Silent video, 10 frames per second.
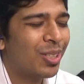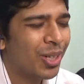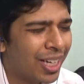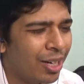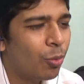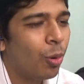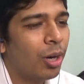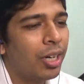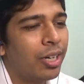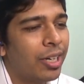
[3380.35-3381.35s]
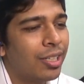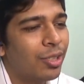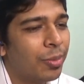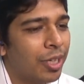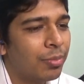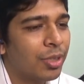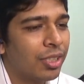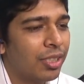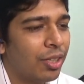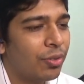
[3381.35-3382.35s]
to really what it takes to become
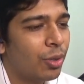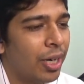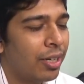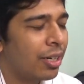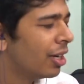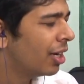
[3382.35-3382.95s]
successful and